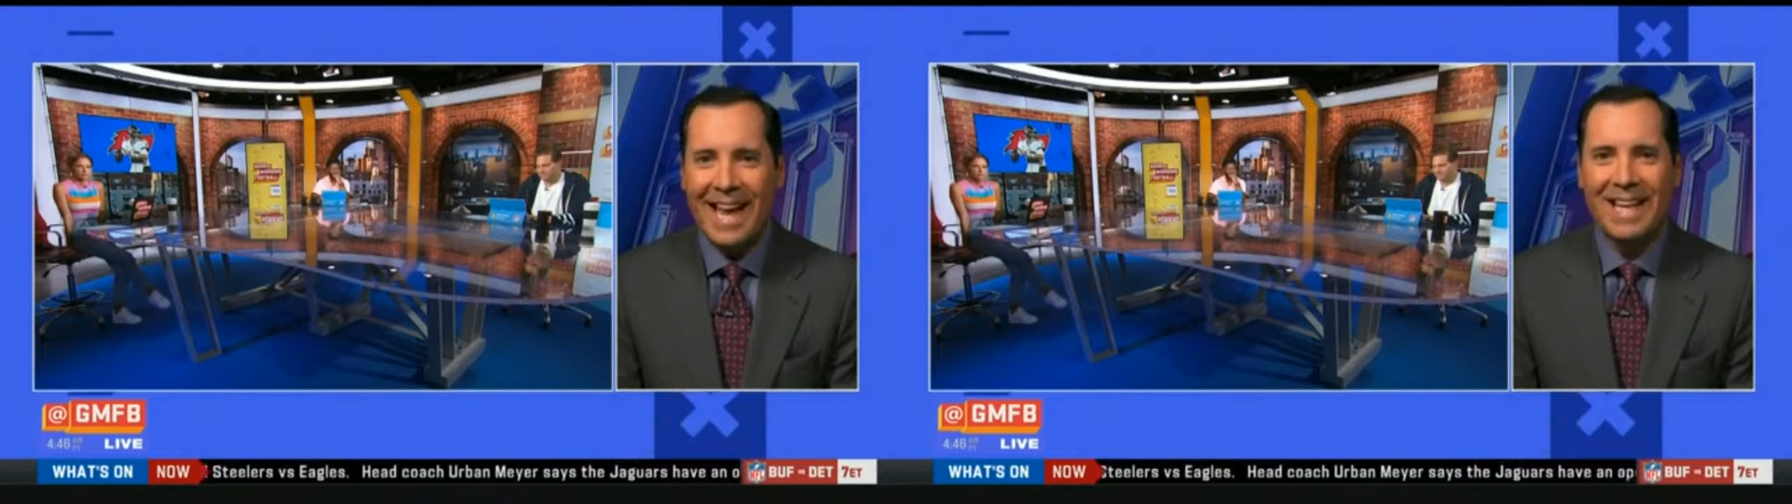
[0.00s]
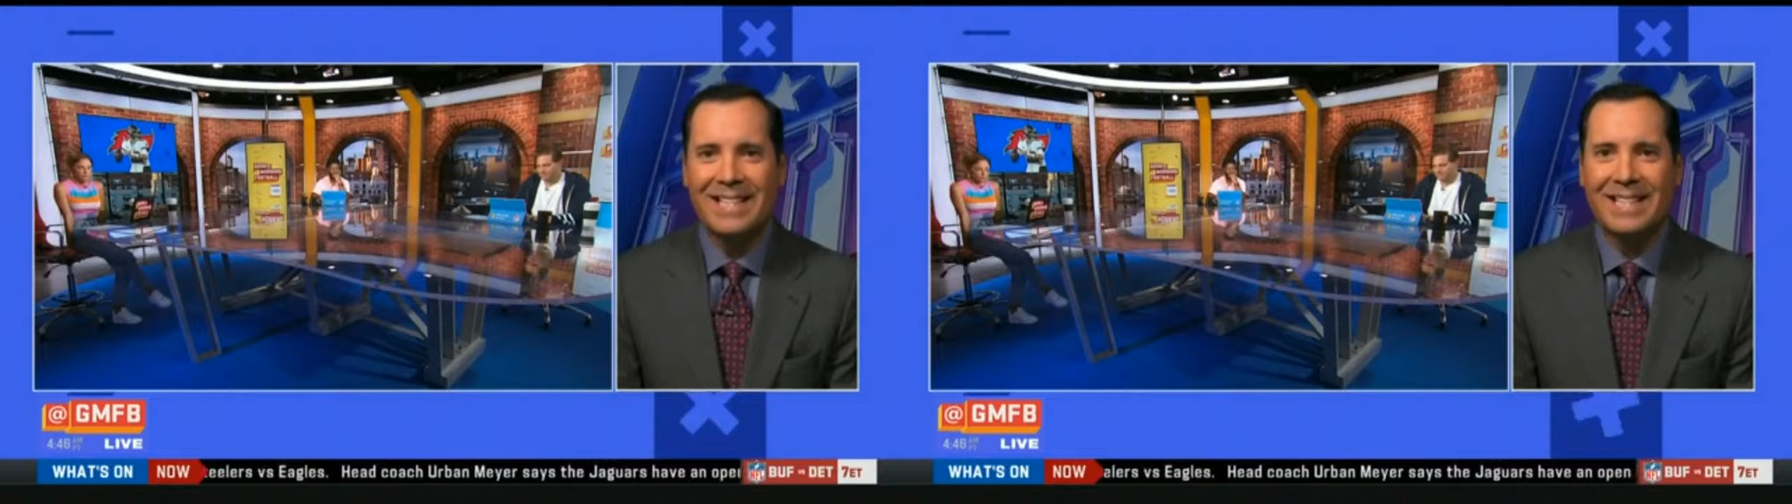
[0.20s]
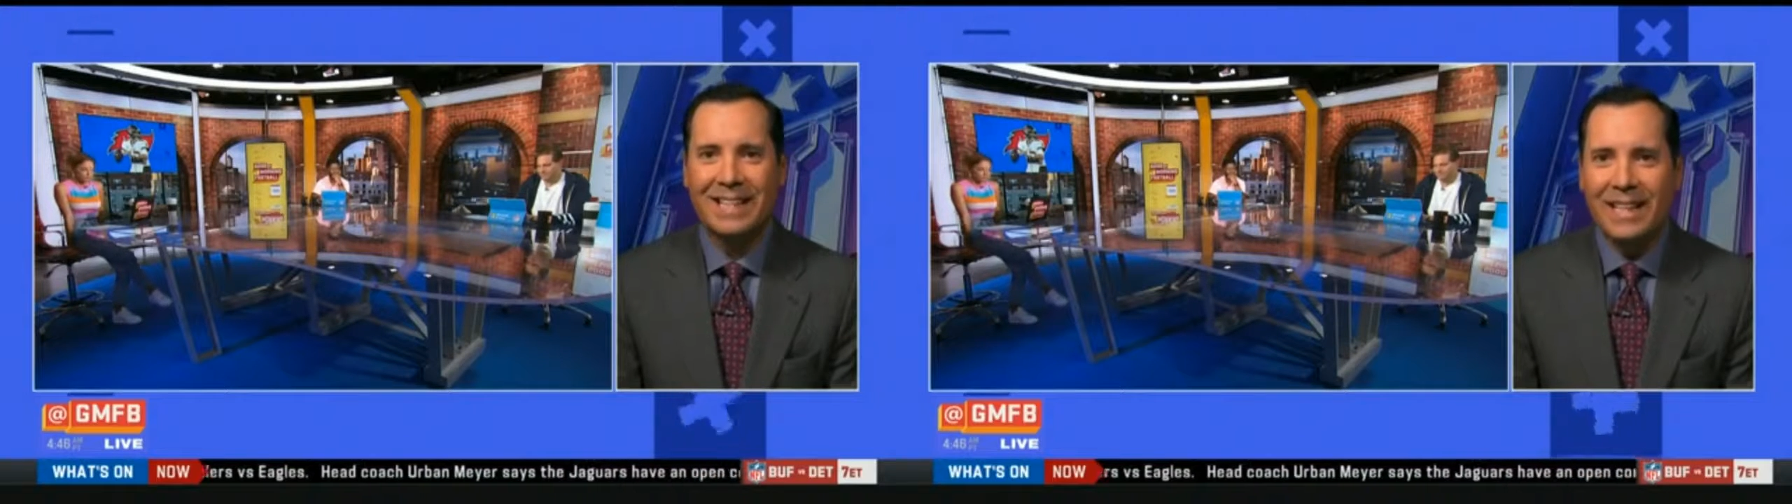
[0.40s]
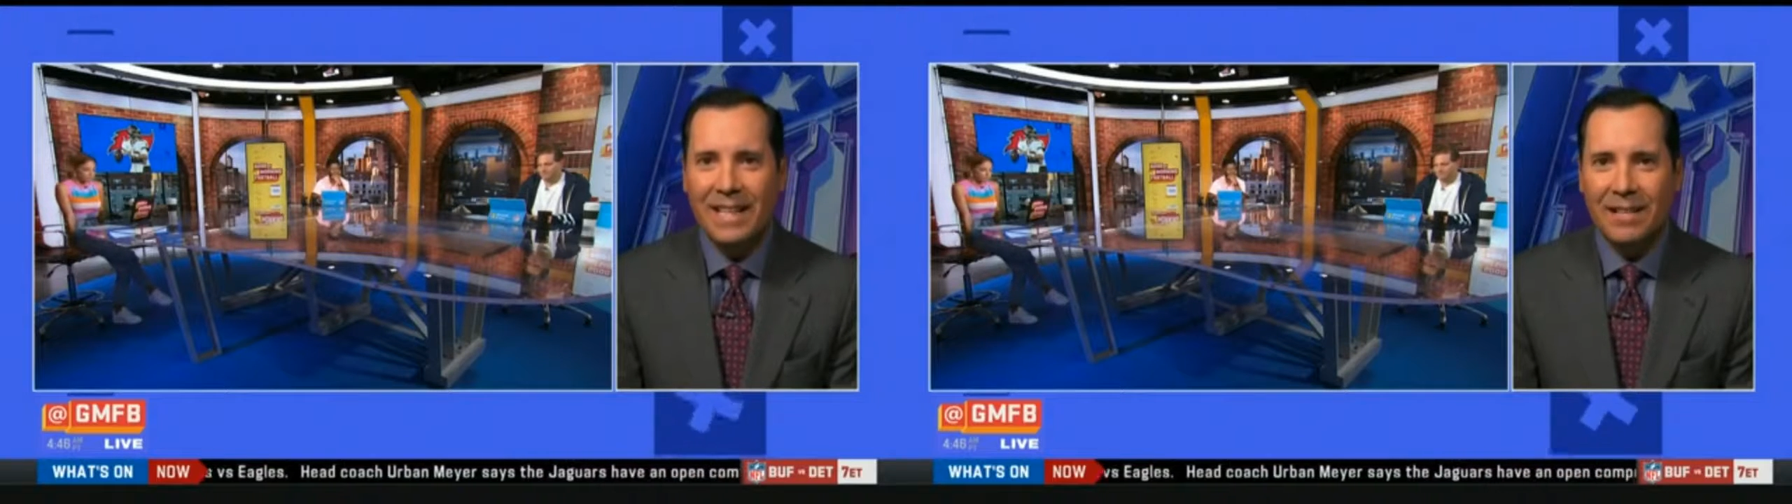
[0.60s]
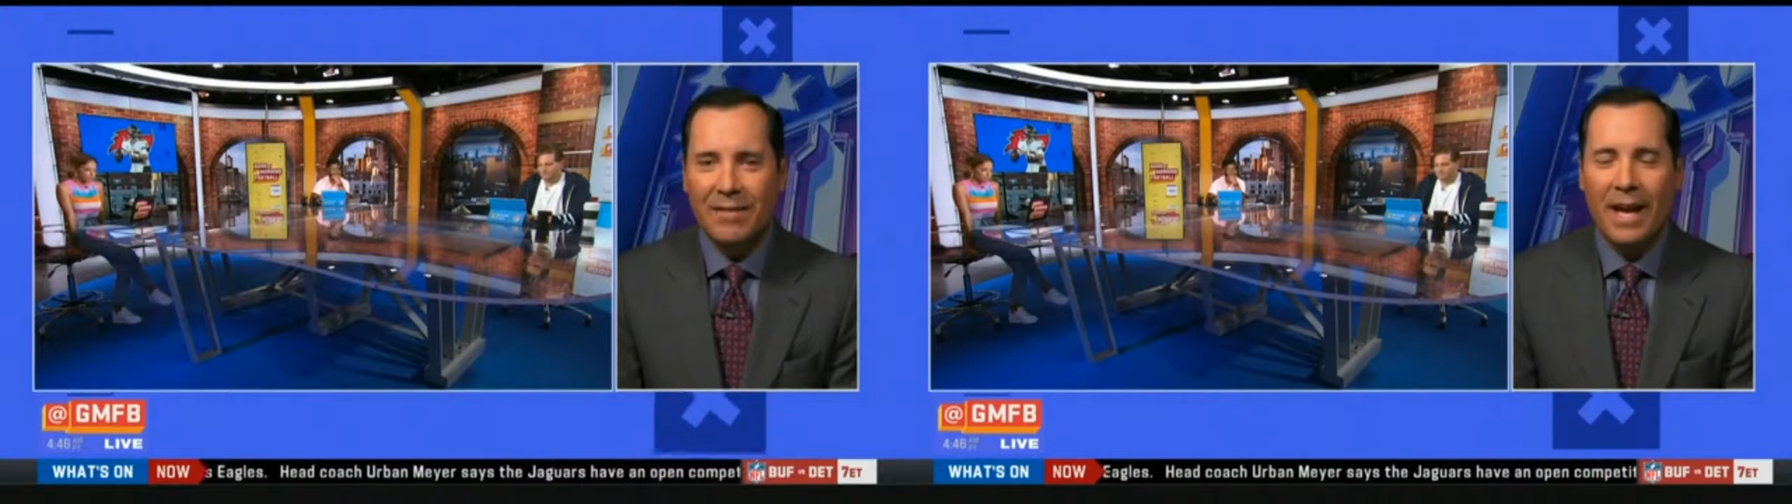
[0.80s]
a
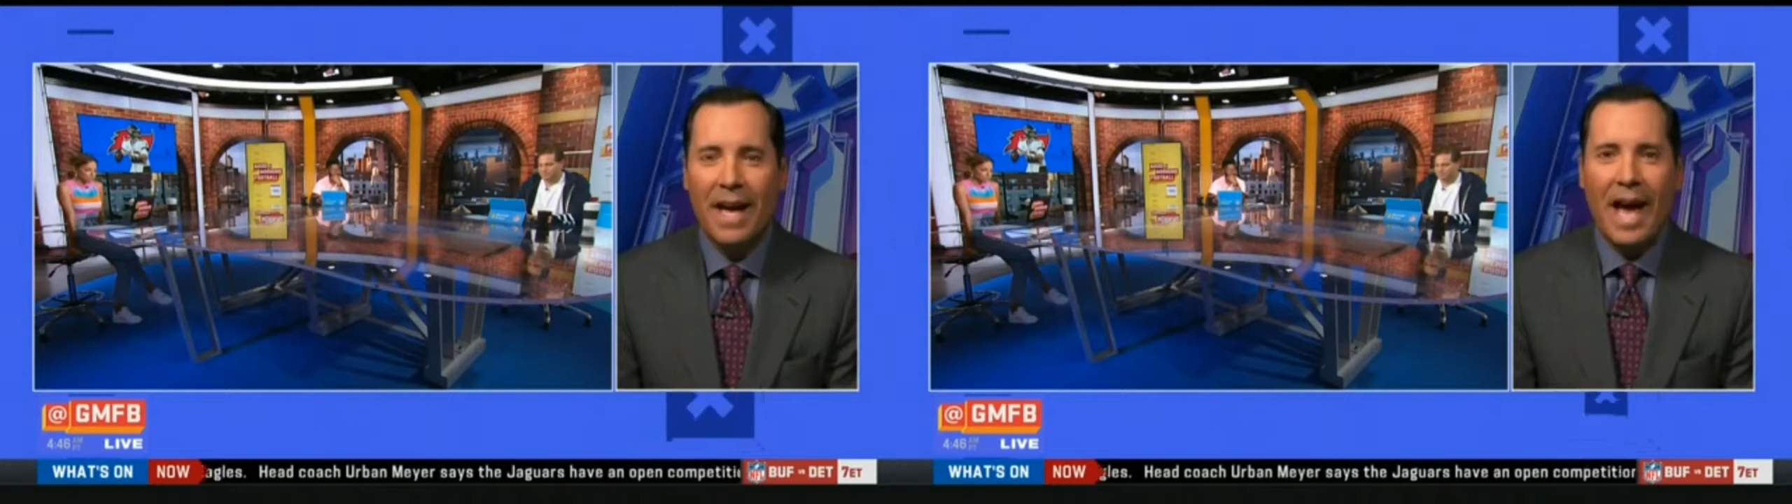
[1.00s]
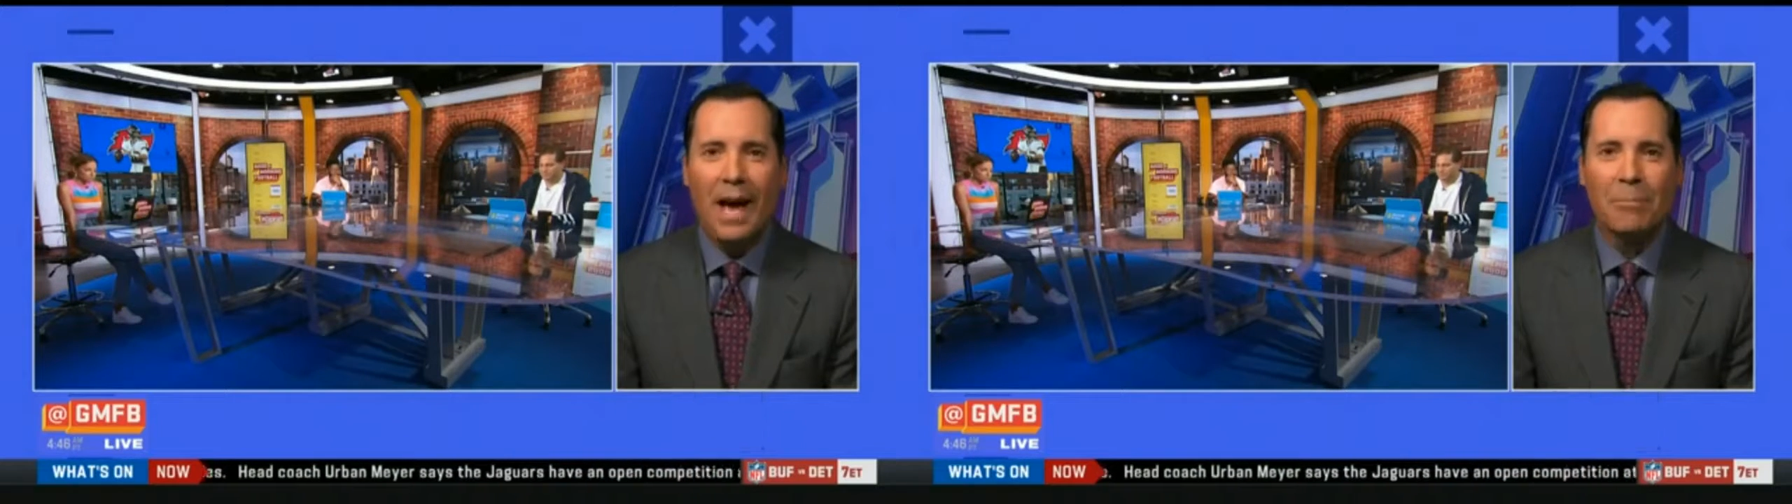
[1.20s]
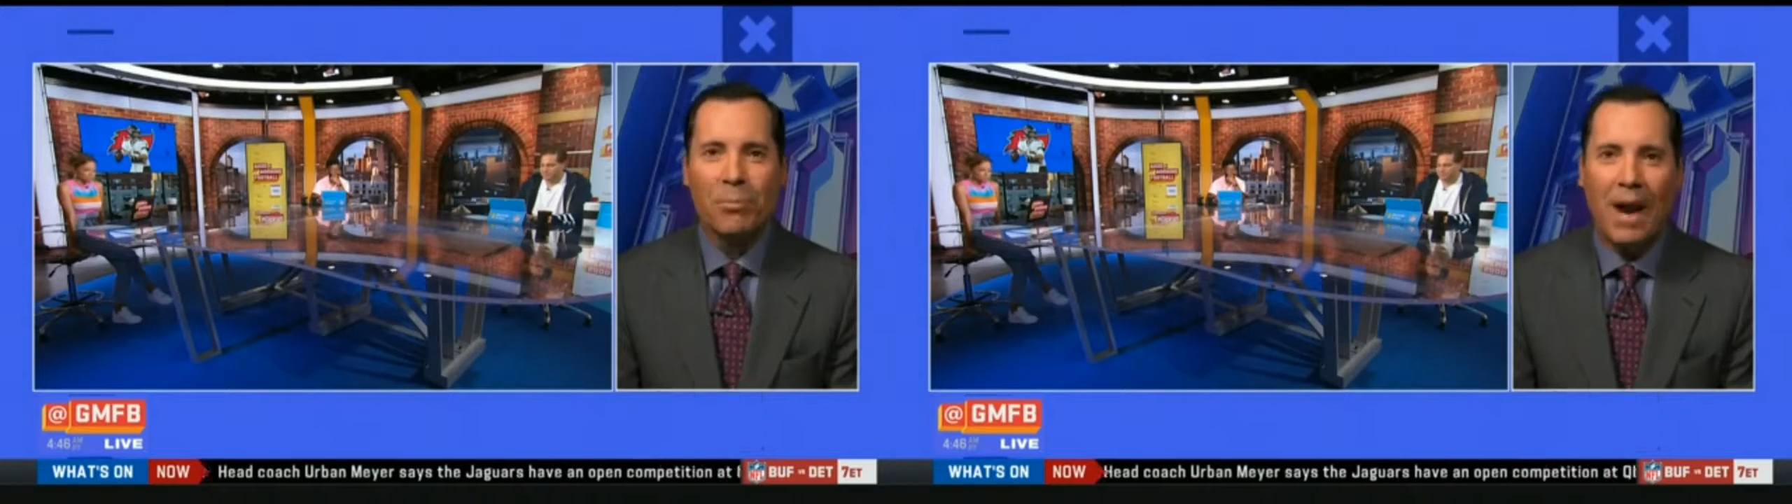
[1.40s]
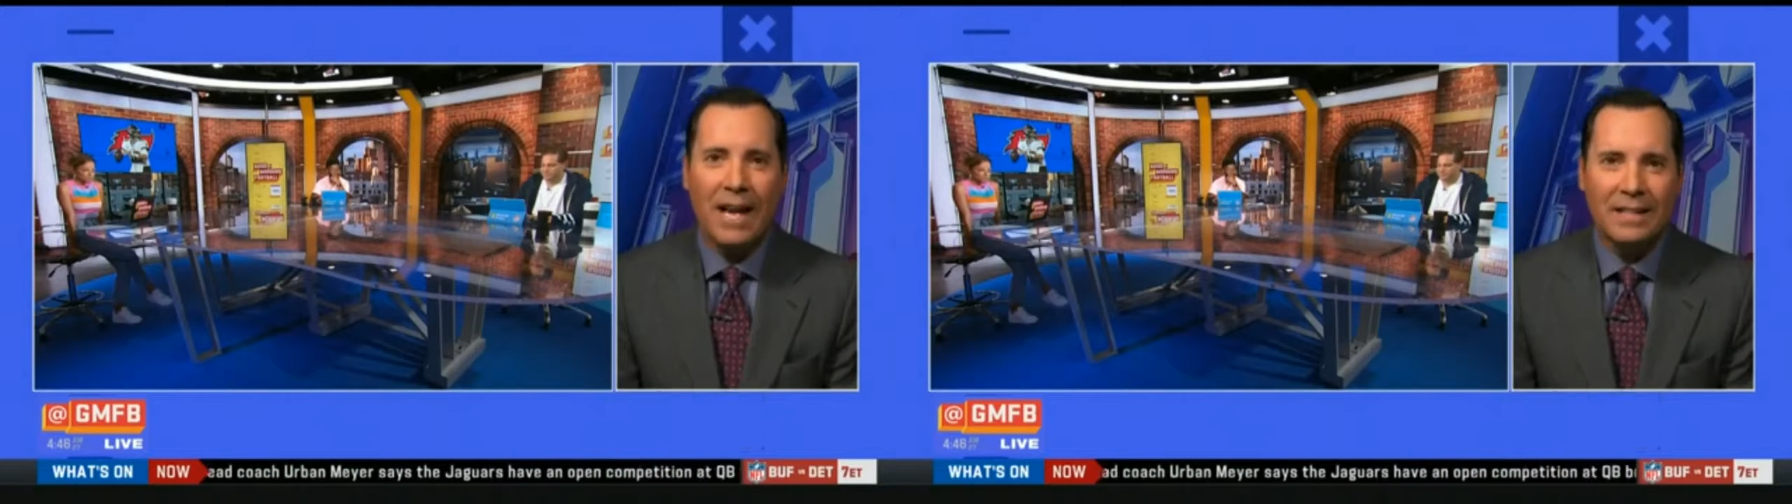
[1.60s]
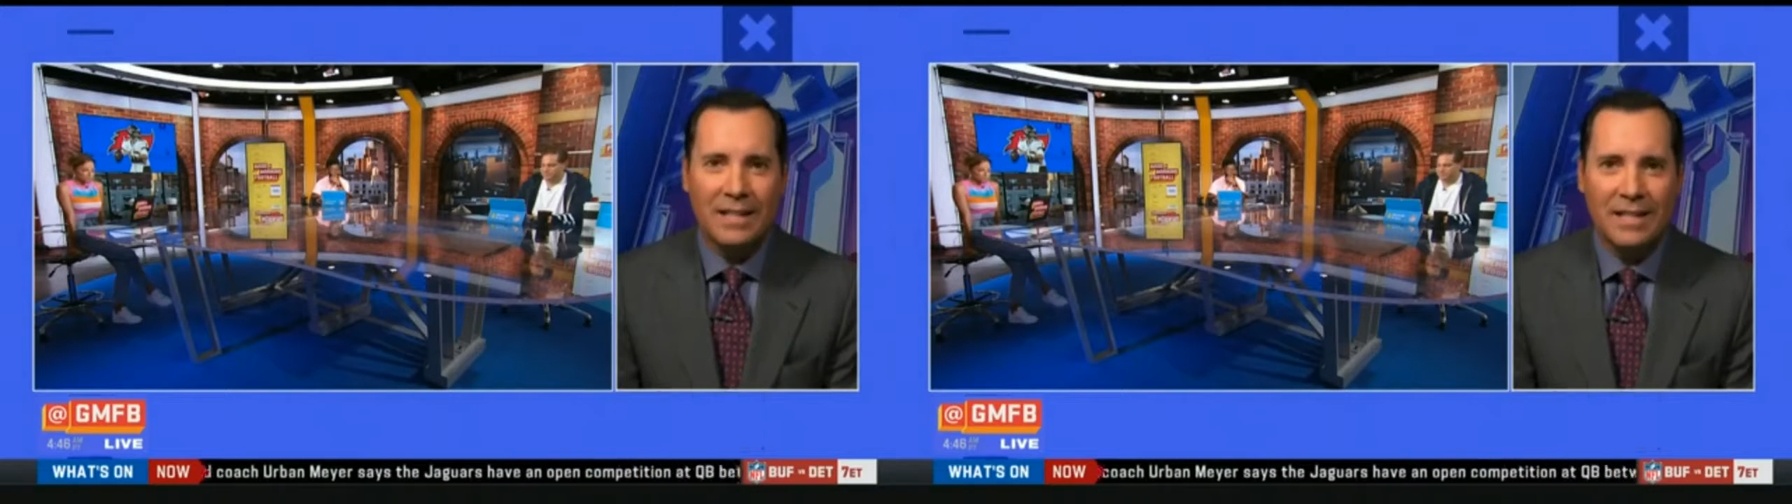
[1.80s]
sleeve at
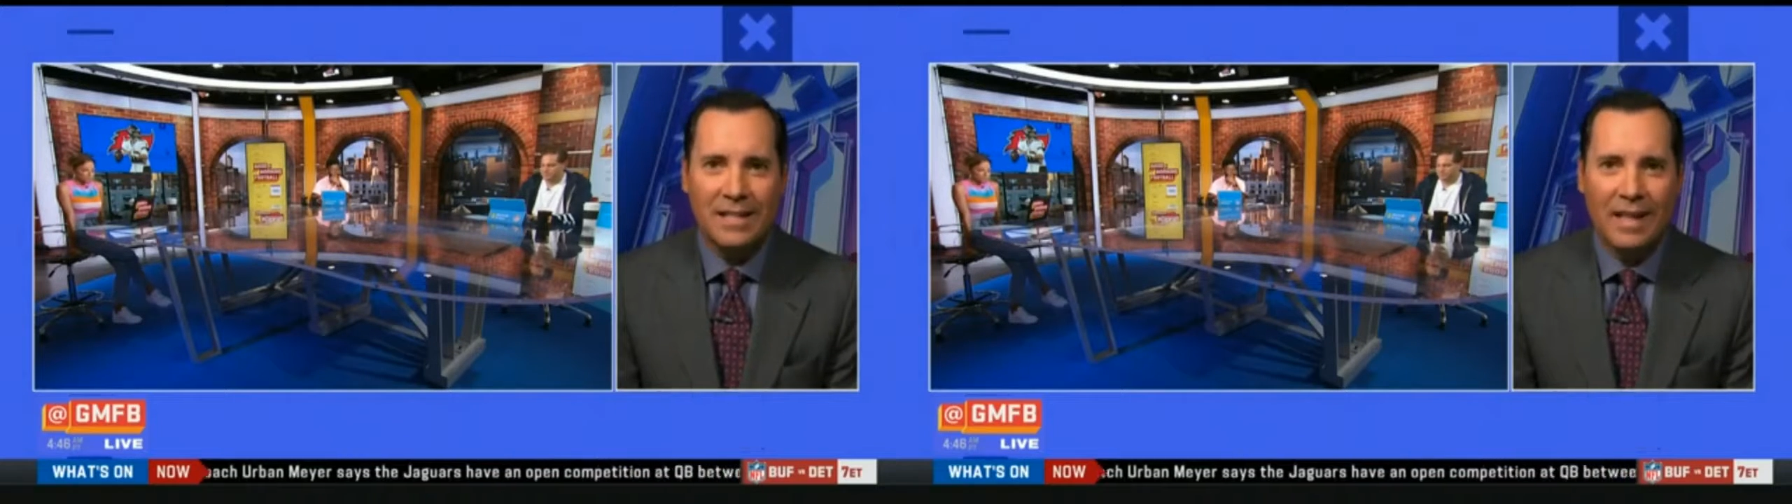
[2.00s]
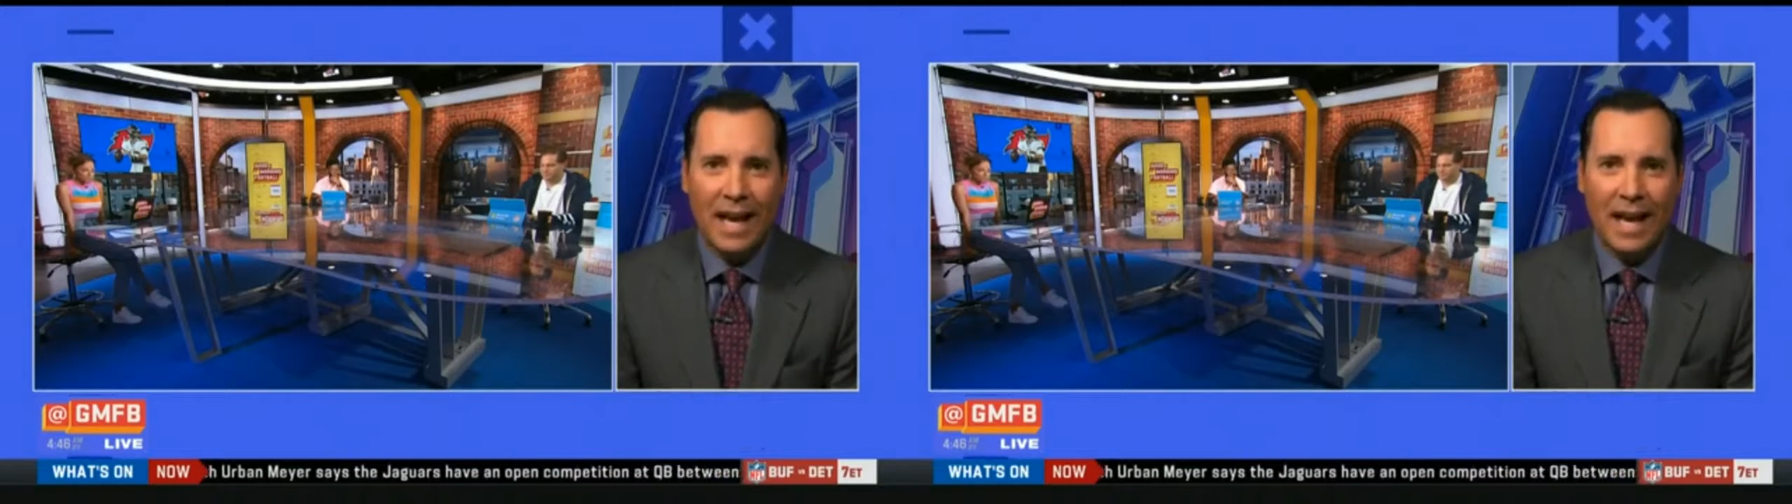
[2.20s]
practice